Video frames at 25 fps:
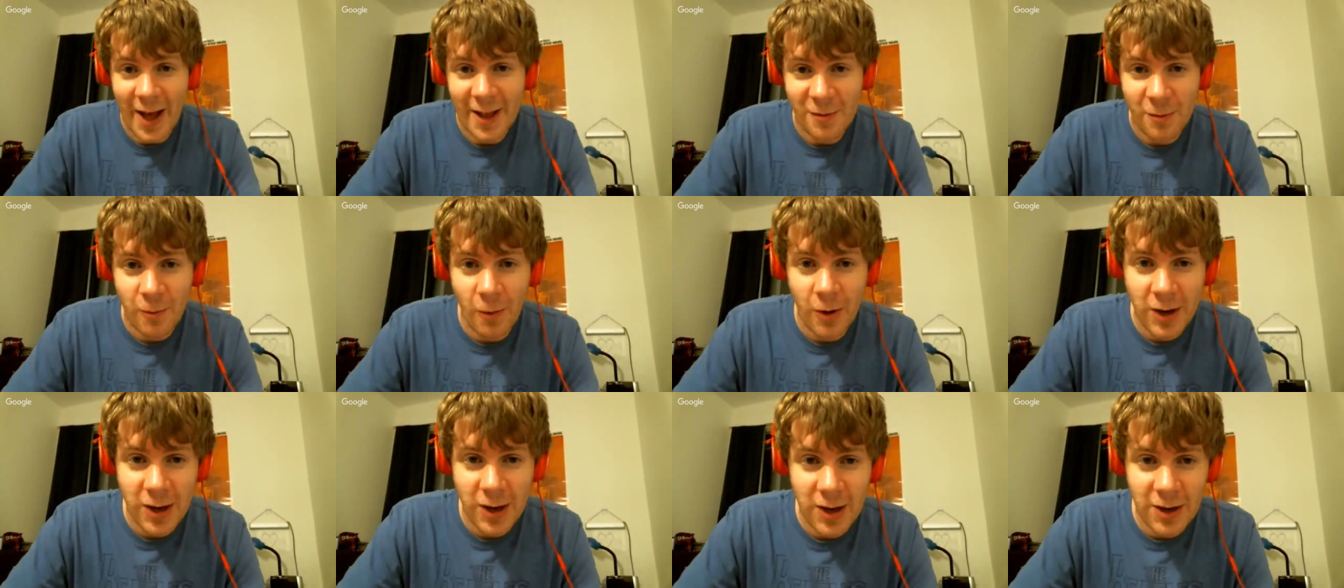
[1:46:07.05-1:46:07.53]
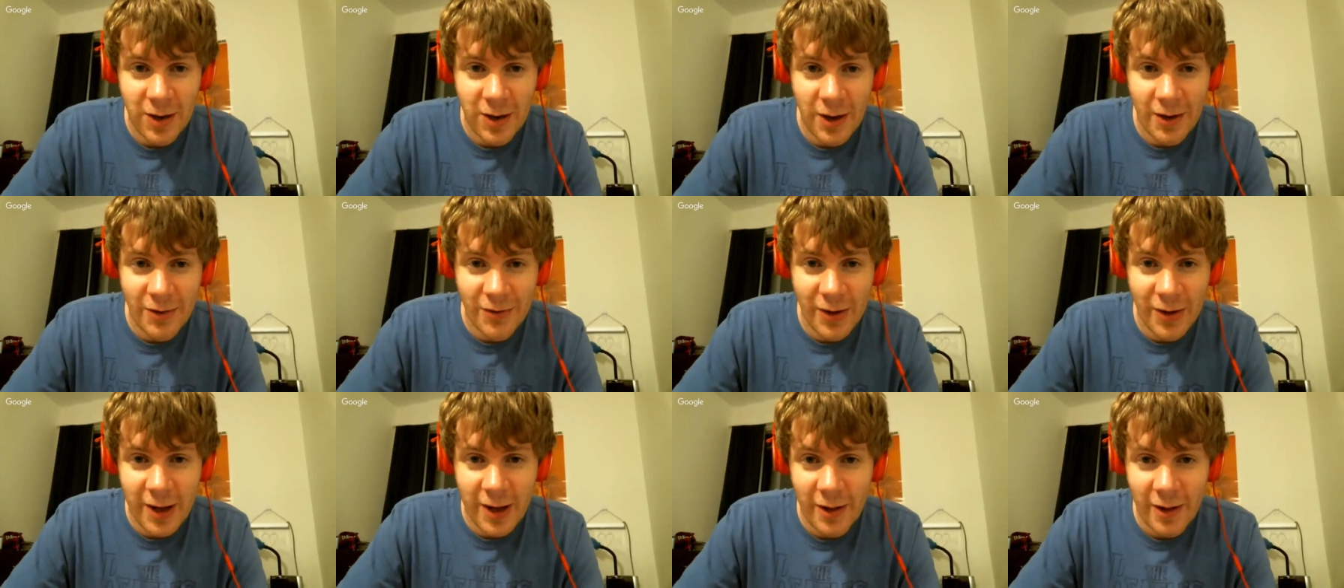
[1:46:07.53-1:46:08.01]
that's what
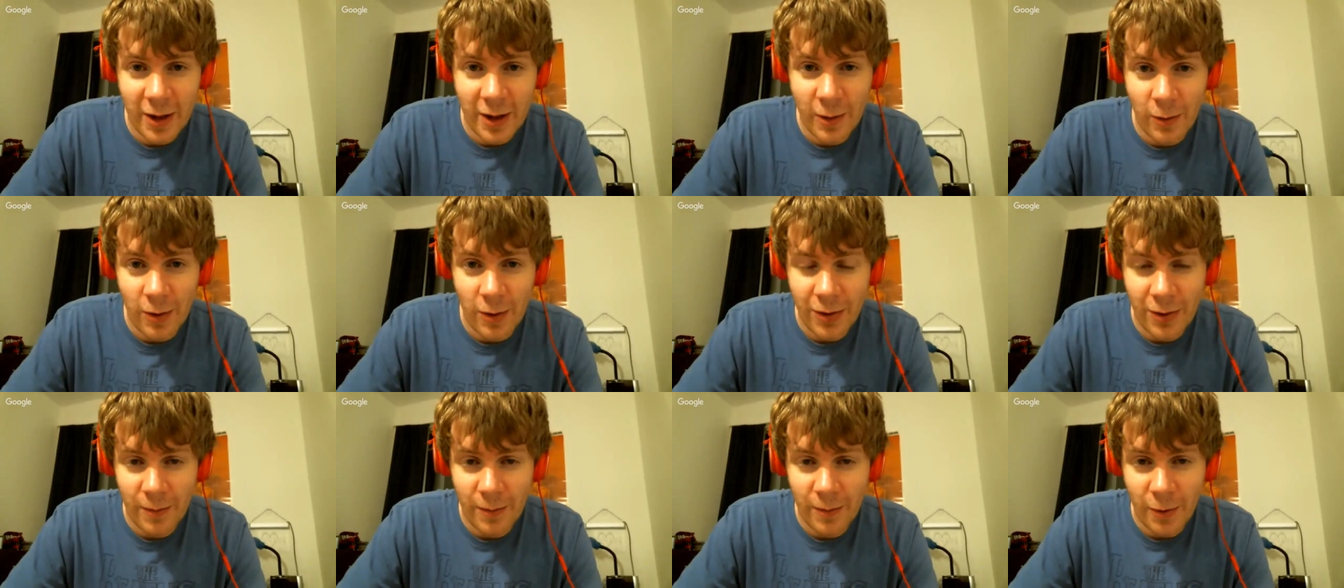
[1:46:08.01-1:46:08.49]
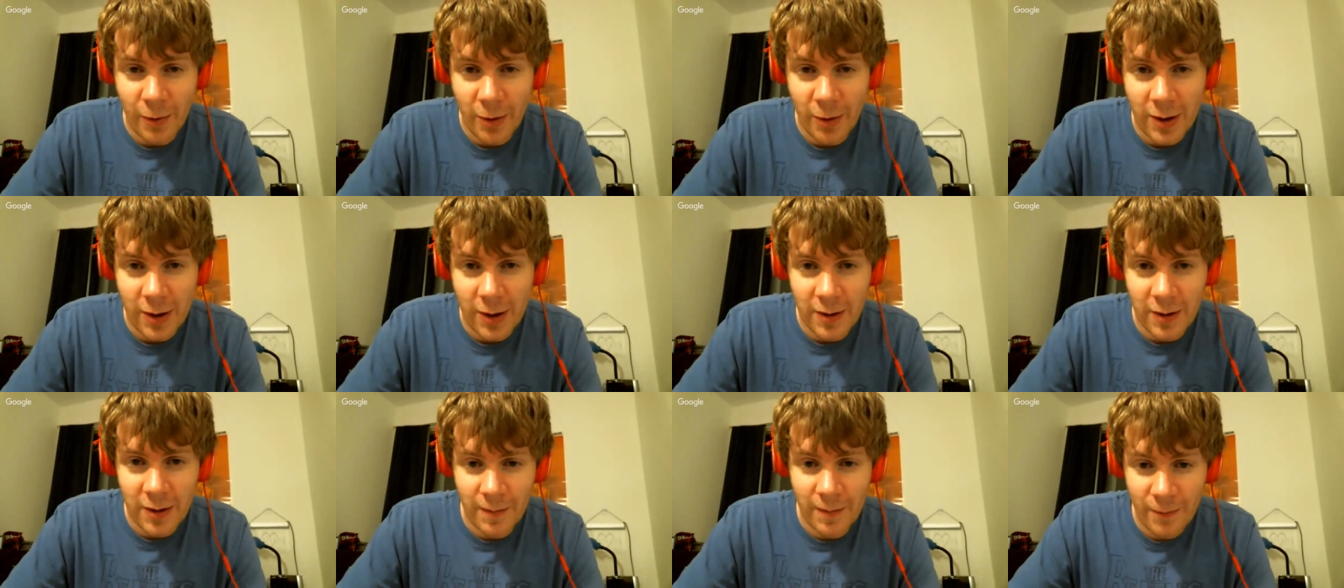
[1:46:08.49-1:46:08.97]
he does the killing with, and
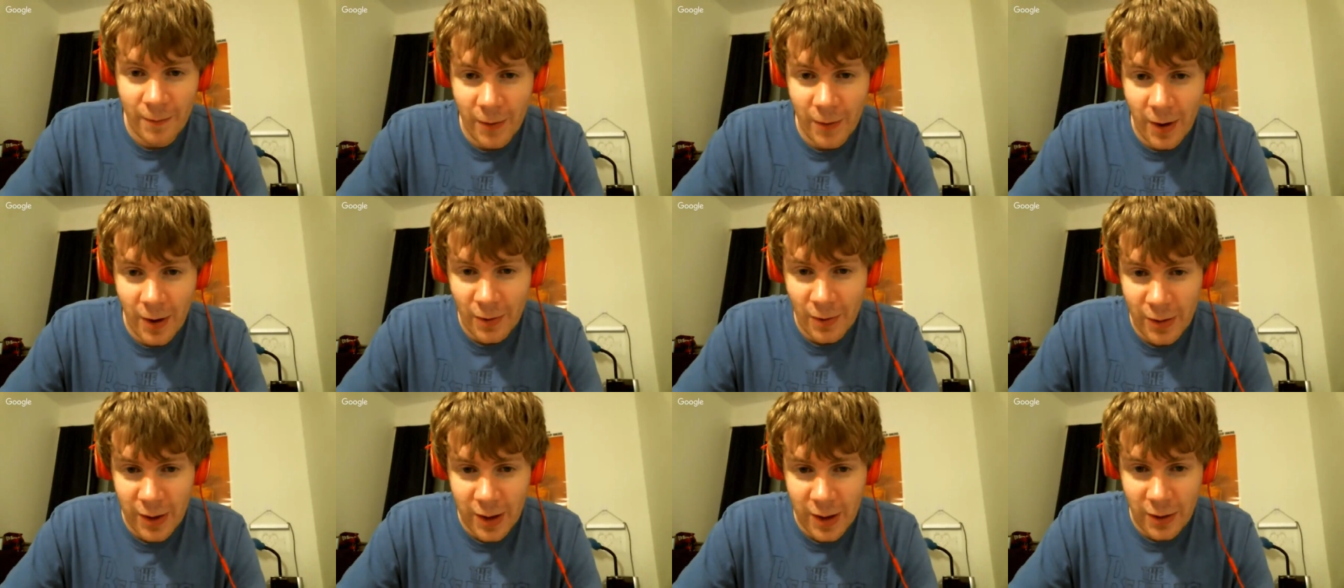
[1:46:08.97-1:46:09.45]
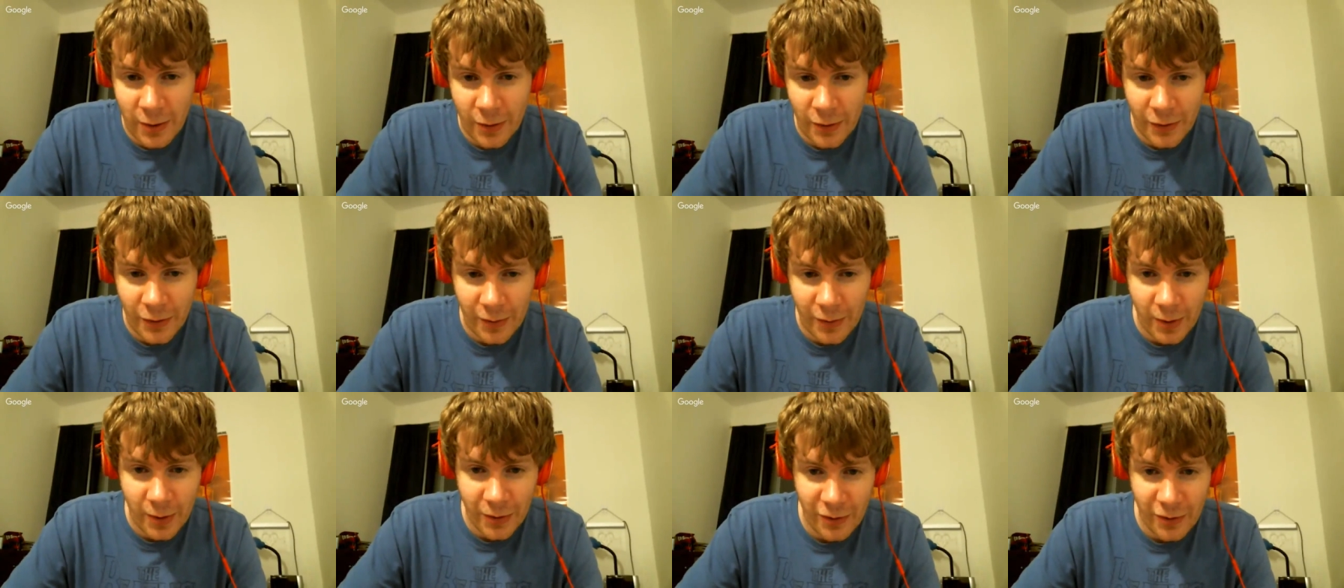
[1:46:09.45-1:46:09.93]
where he finally
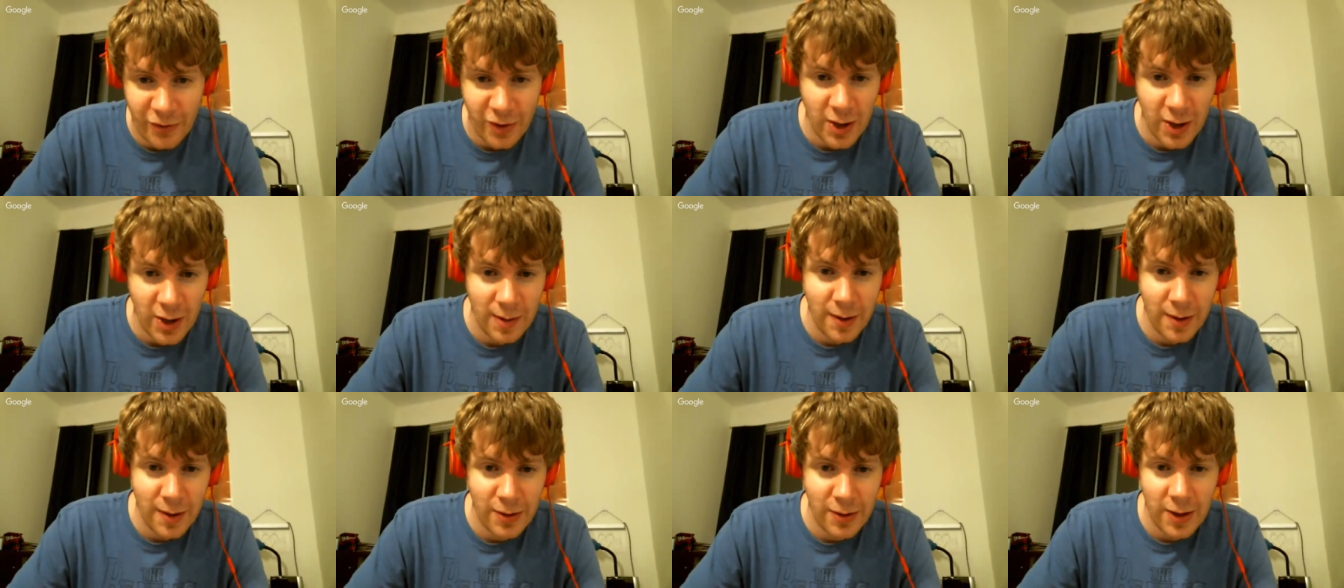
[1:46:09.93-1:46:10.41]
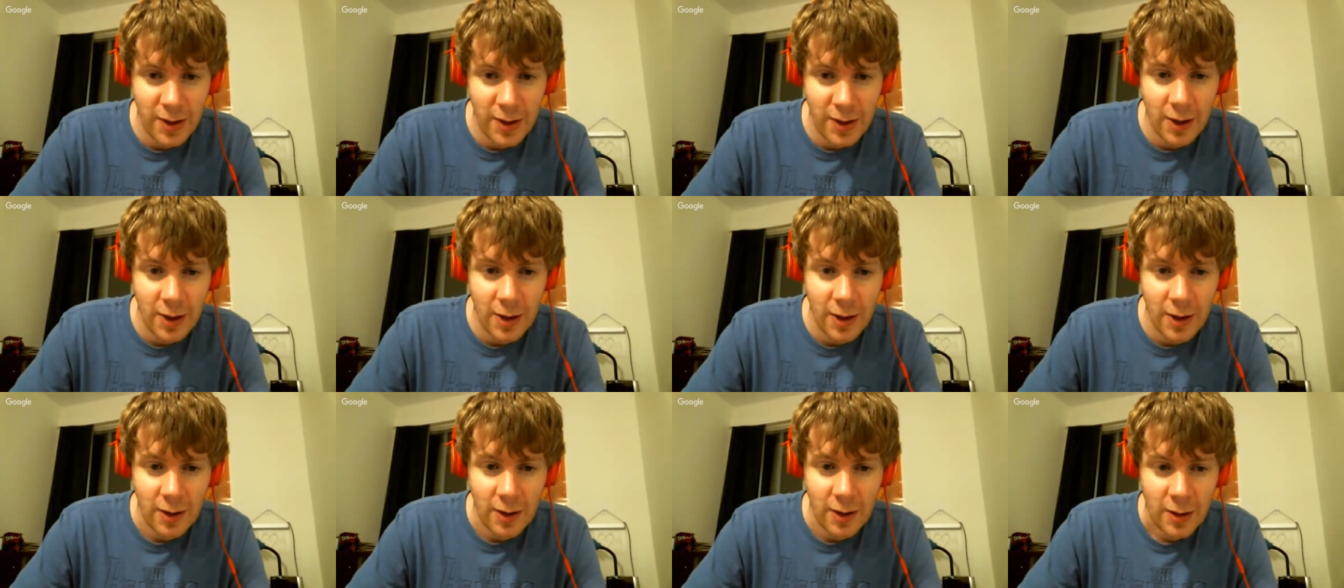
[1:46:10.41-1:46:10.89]
kills what's his name in
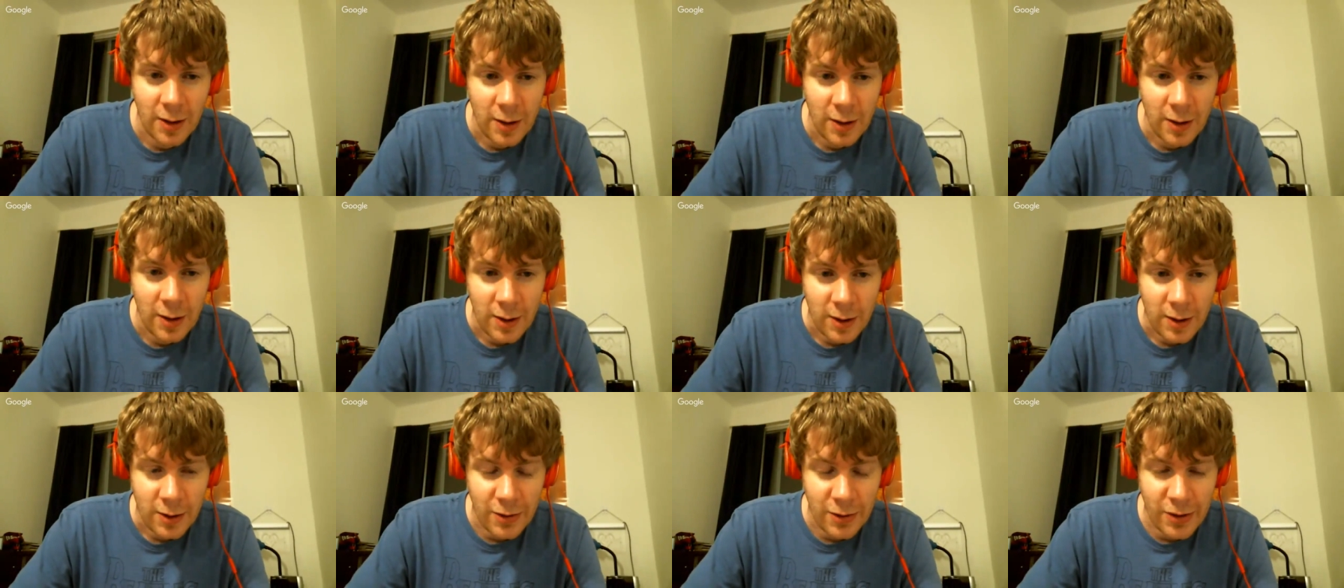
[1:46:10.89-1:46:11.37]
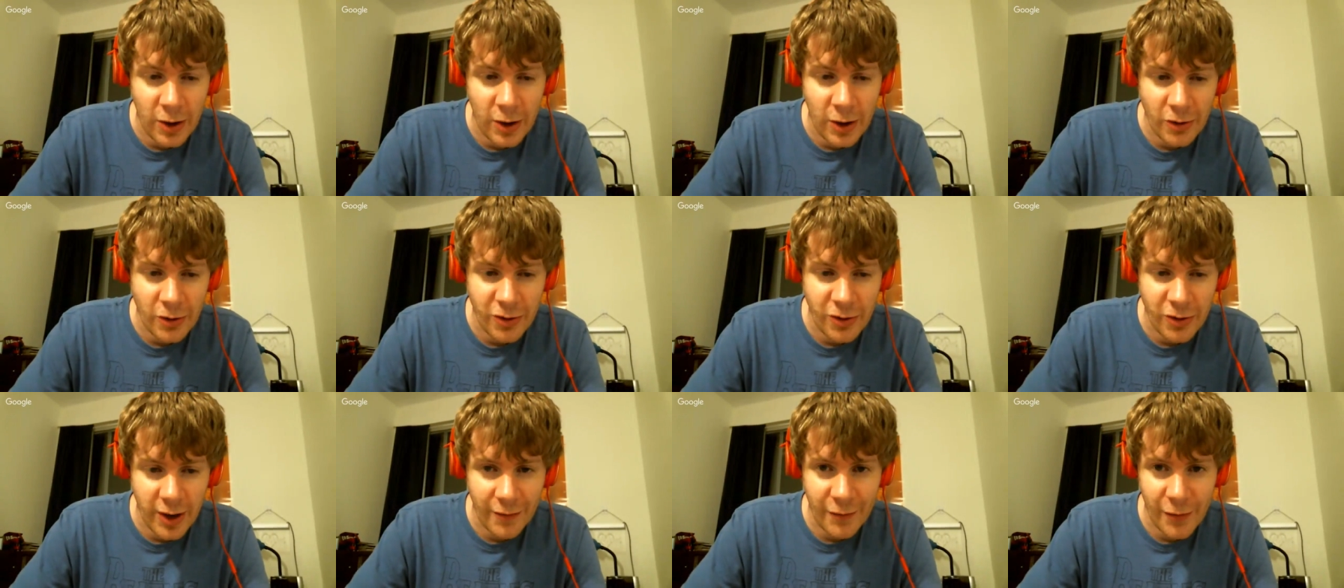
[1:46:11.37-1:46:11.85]
the
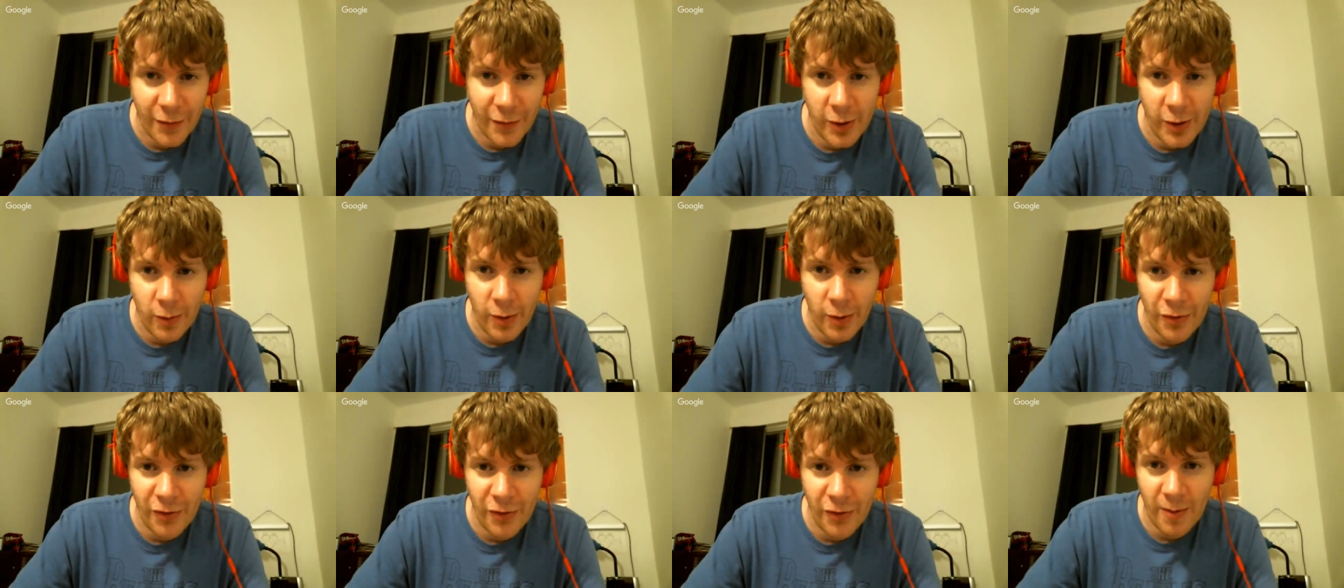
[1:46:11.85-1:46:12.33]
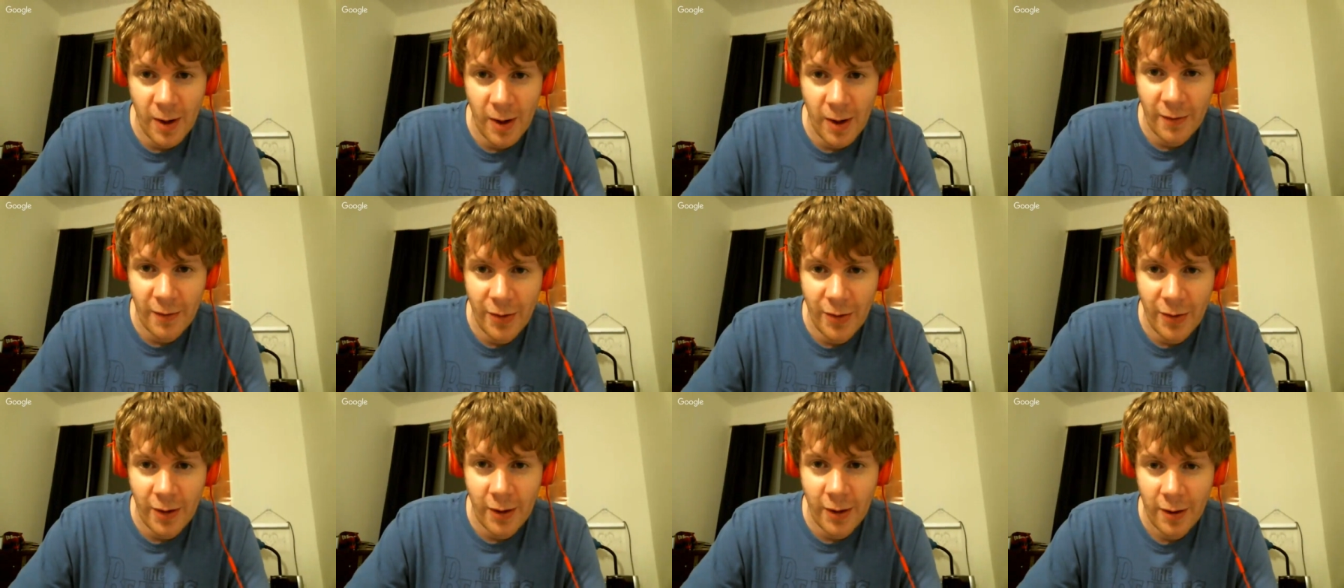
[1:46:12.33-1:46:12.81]
ocean after he runs them
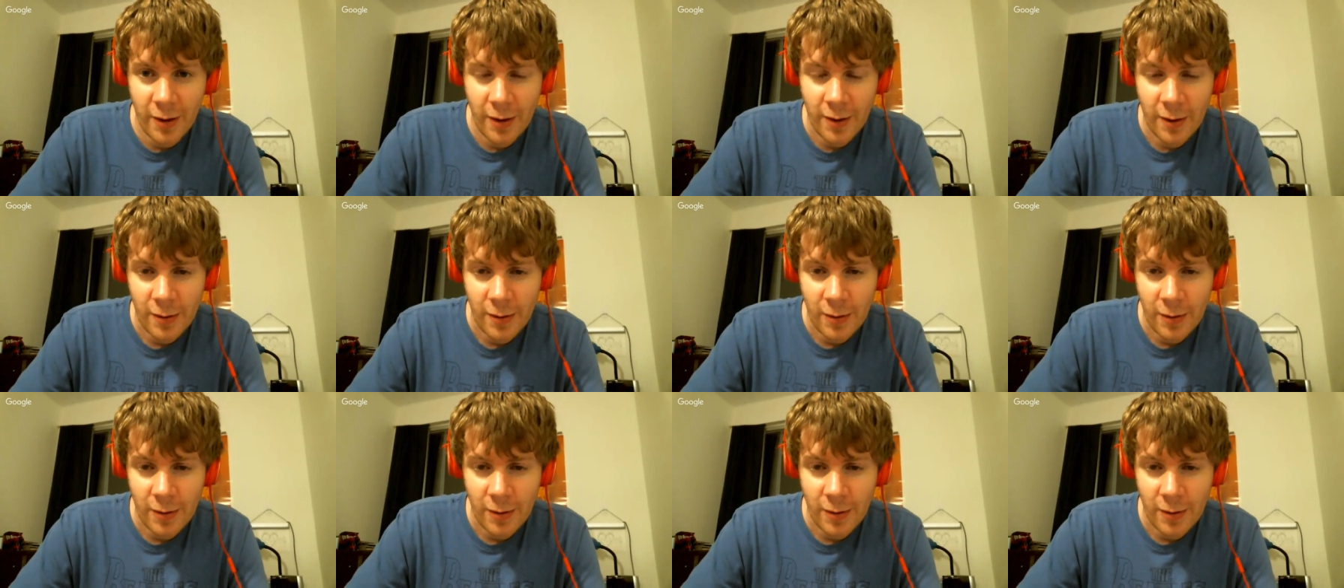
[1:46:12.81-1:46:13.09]
off the